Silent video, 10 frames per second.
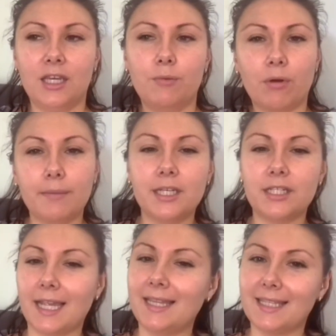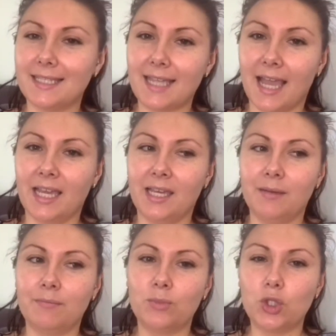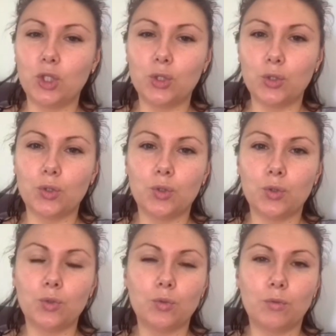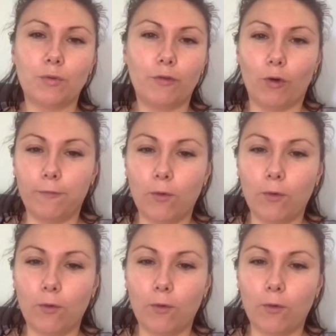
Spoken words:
and then you probably just eat the same 2